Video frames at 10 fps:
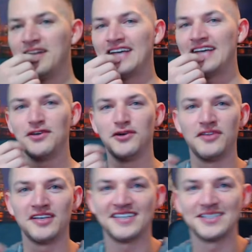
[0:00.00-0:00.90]
ask you who
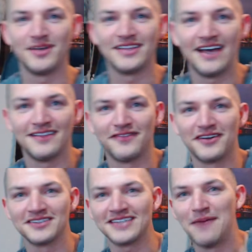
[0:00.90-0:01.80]
this is, but the
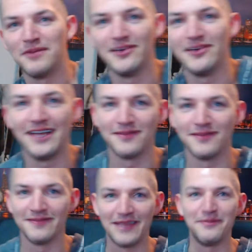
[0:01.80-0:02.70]
first comment you made
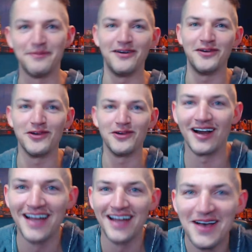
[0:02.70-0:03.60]
let me know who you
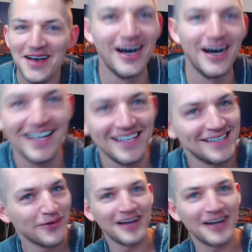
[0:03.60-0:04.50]
were. But this
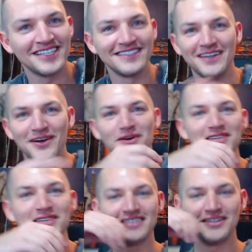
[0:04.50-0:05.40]
is weird. This is new.
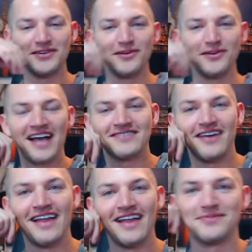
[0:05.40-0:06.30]
This is a new Lex
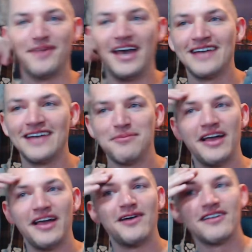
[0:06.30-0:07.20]
Bellhouse, man. You're not
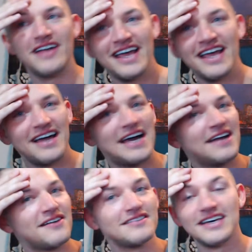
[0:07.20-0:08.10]
playing overnight. I
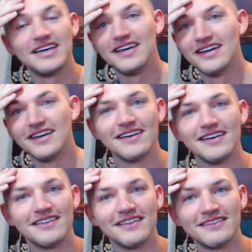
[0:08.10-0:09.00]
don't.
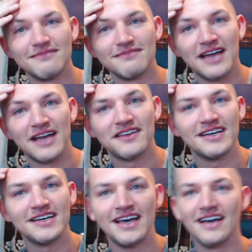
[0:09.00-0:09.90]

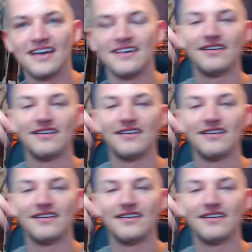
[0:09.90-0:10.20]
Yeah.